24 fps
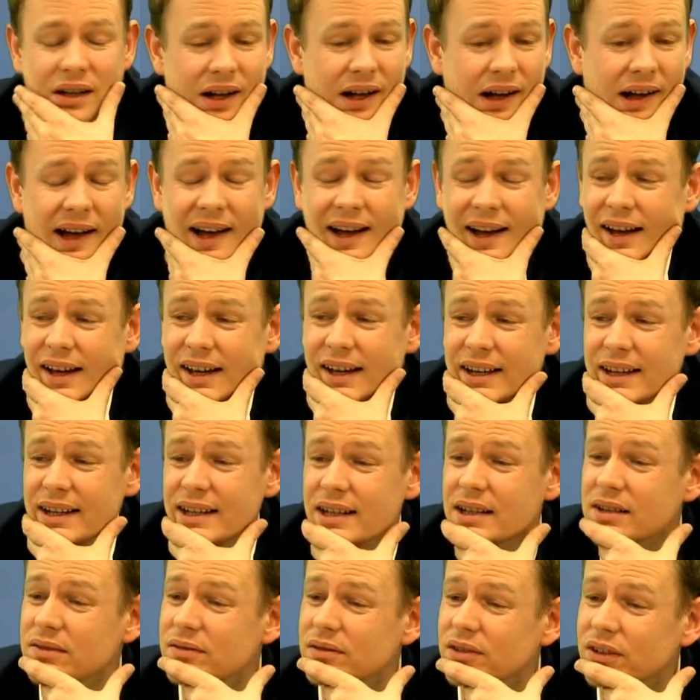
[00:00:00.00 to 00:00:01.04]

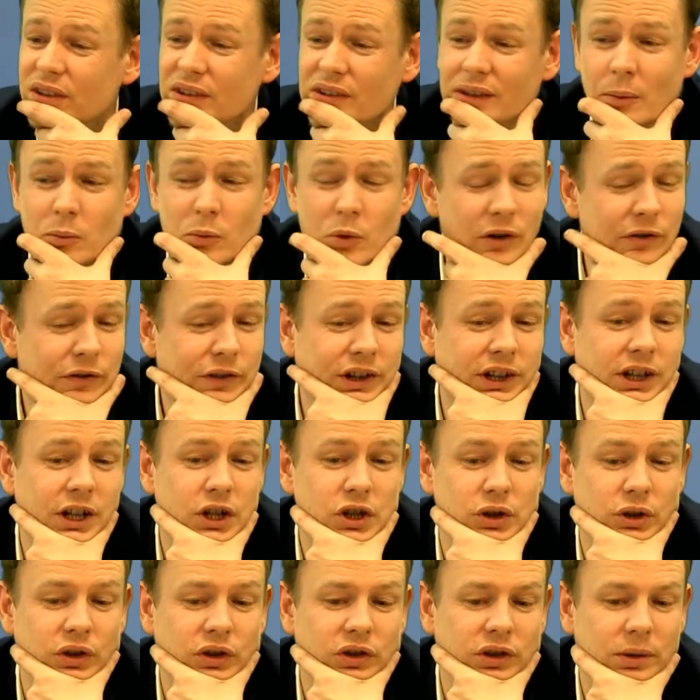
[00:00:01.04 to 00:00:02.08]
I somewhat feel I
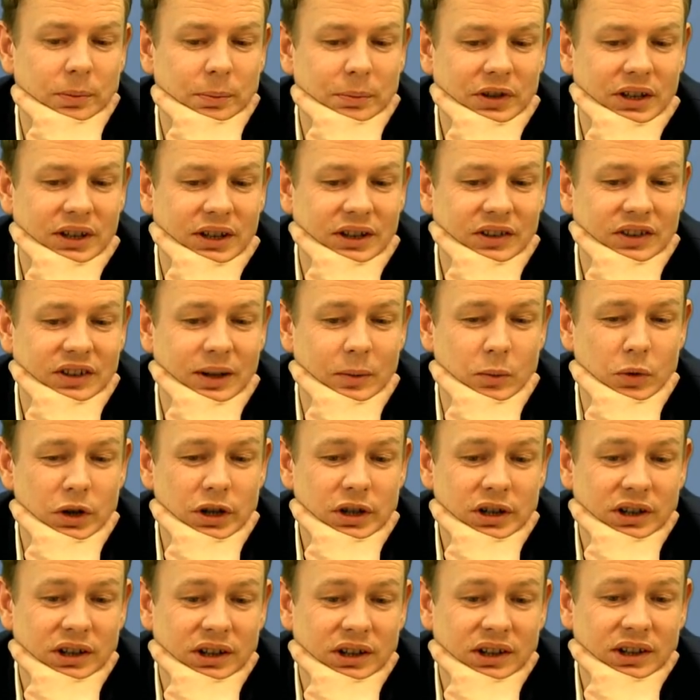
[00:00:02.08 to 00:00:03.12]
should stop saying somewhat.
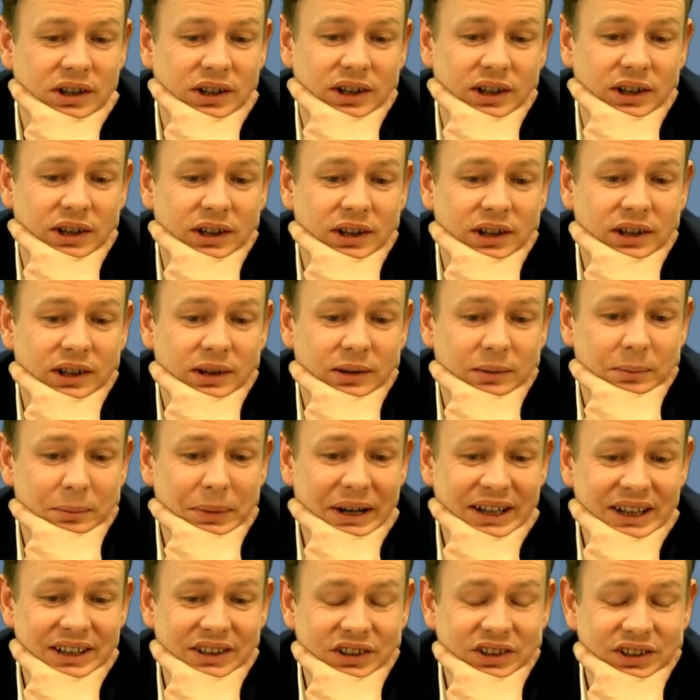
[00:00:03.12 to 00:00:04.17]

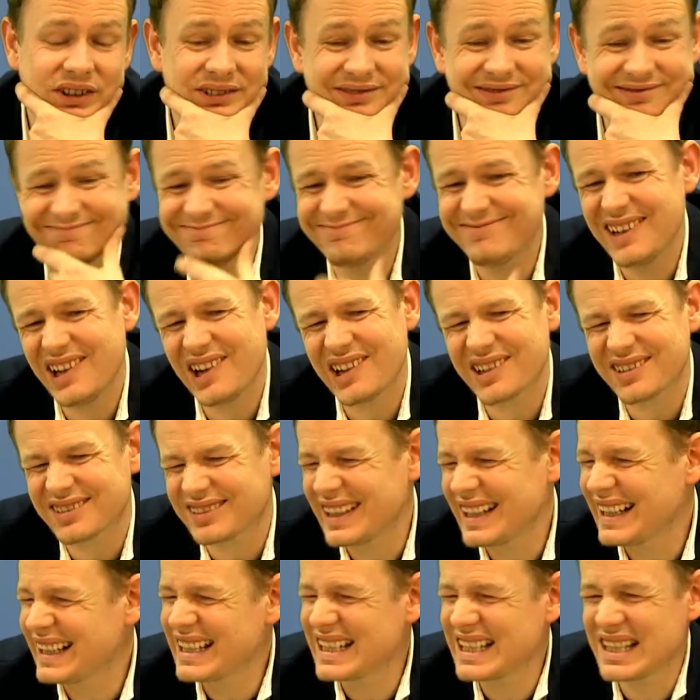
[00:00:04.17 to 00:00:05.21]
But it's not
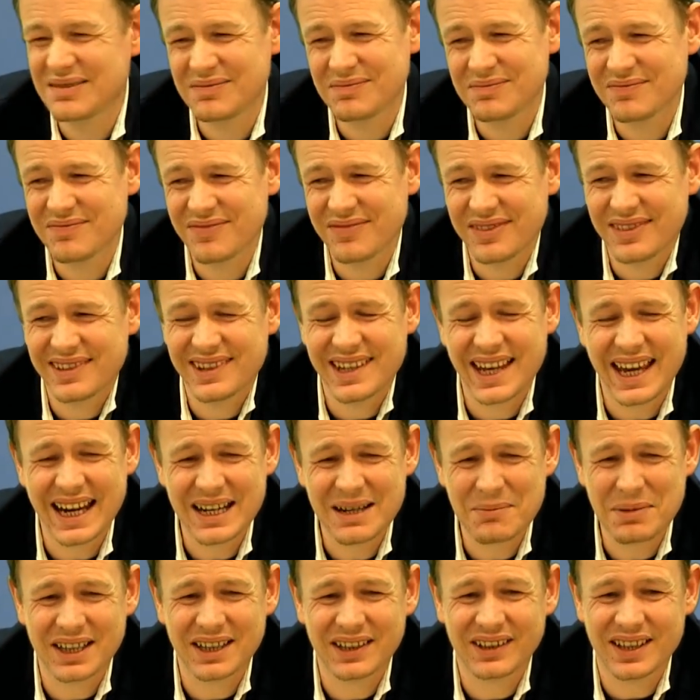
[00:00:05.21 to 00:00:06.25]
really
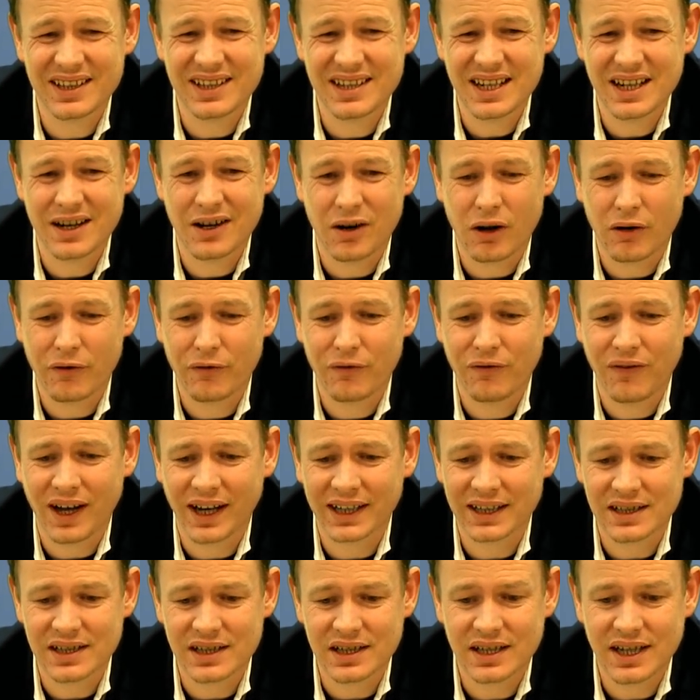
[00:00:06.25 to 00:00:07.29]
anybody's idea of
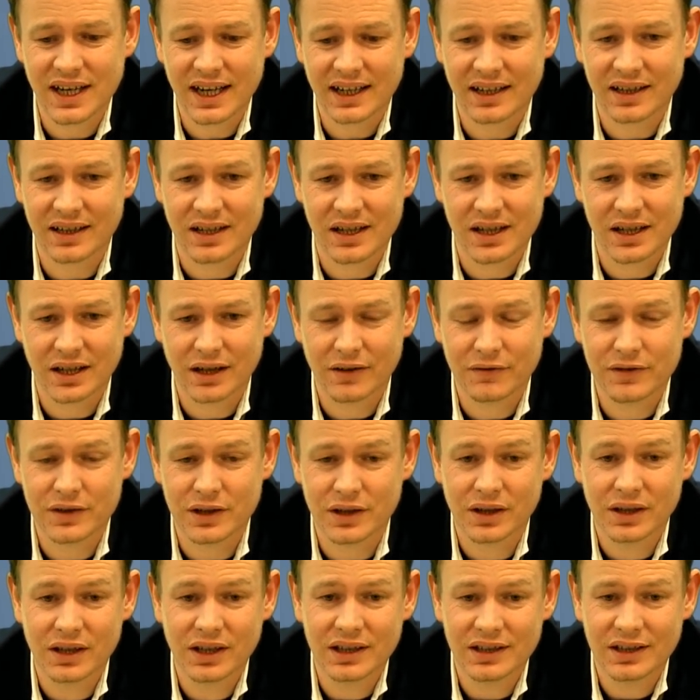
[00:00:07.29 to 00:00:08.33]
fun and attacking hereafter.
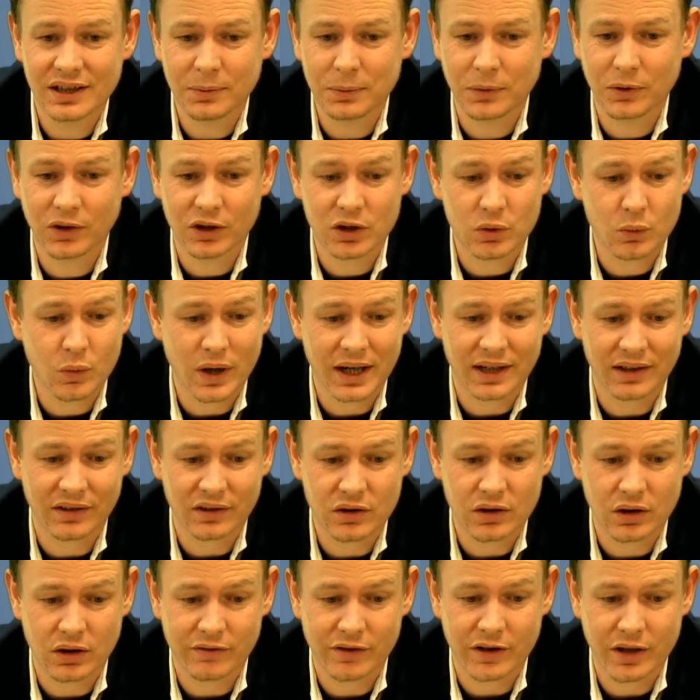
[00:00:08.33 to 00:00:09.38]
This position white has a
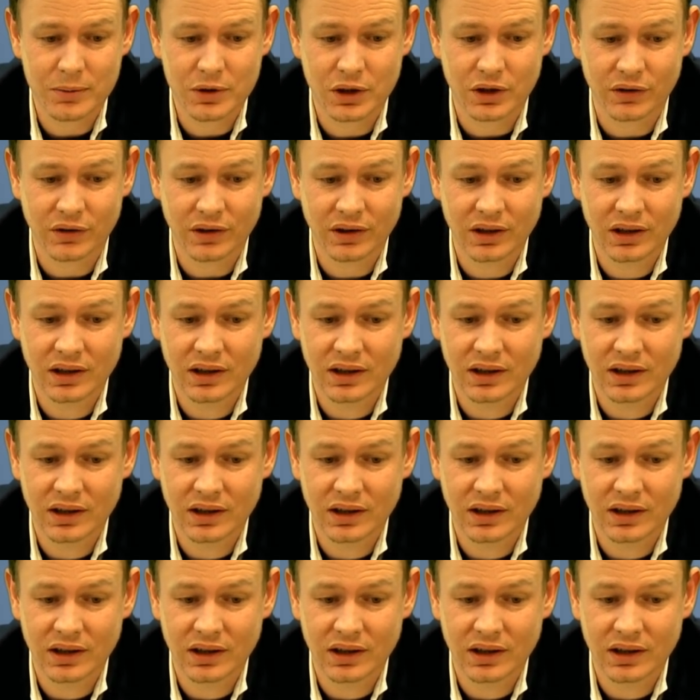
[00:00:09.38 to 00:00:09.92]
ton of options.